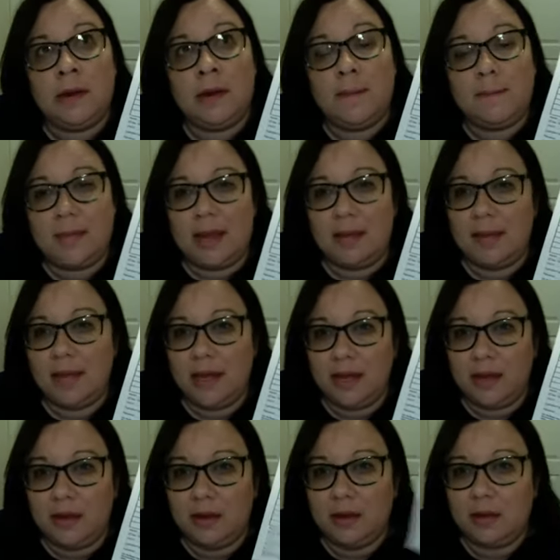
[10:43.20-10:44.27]

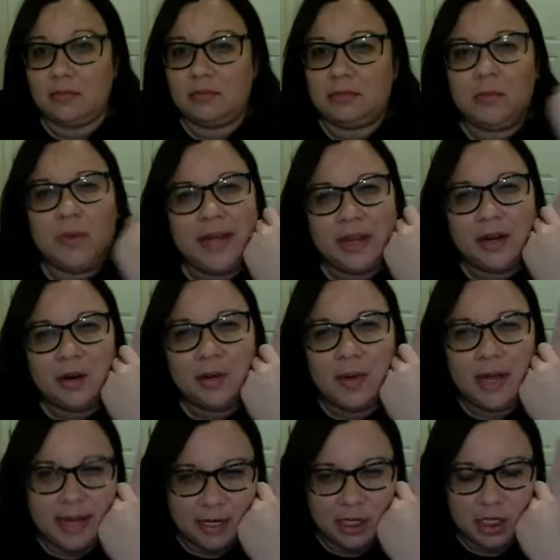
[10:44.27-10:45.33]
maybe what year are we
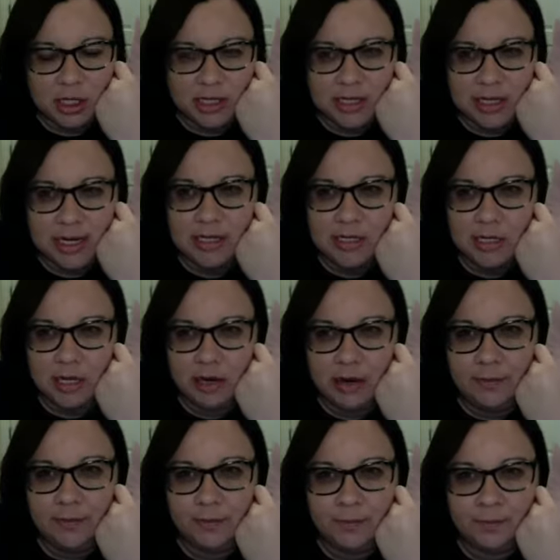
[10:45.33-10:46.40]
in
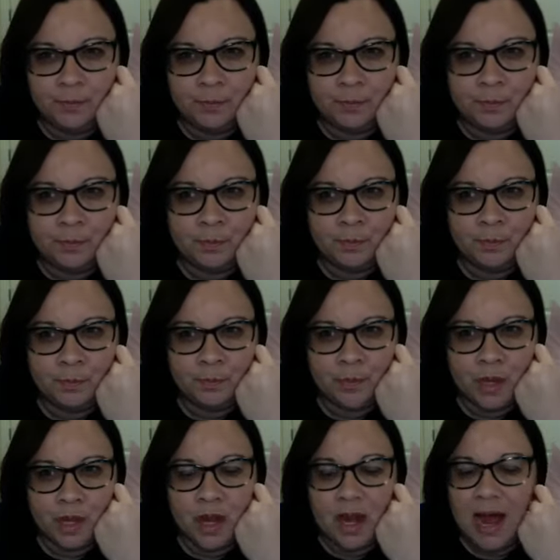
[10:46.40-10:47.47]
2018
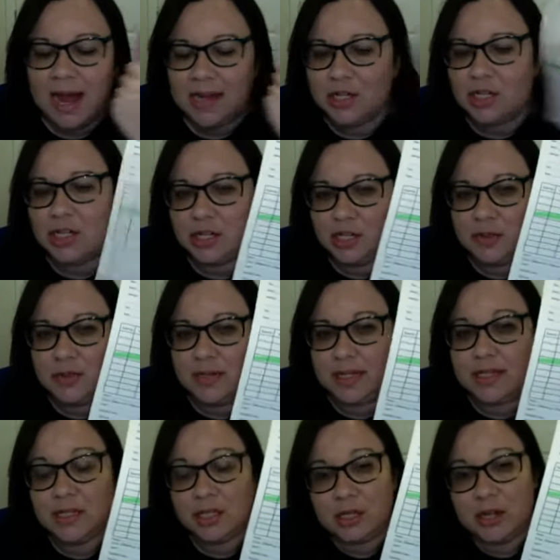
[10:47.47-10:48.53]
i started doing
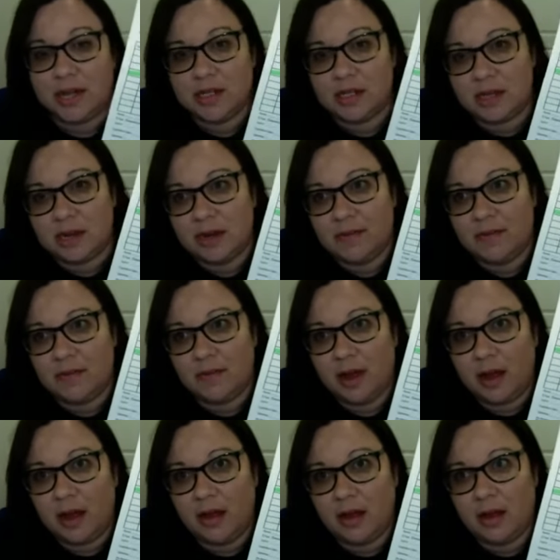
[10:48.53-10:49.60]
this in 2000
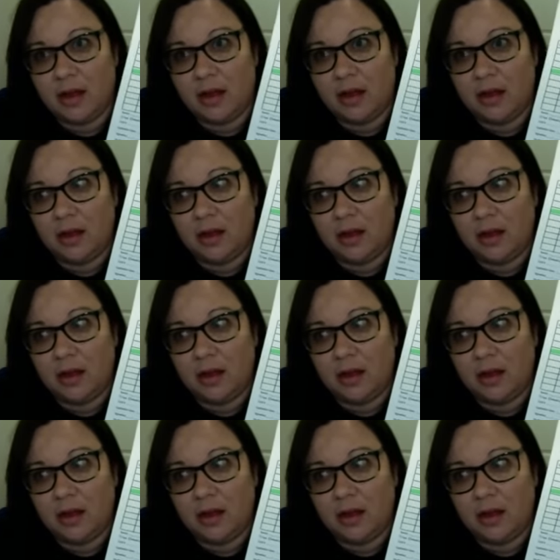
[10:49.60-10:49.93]
uh,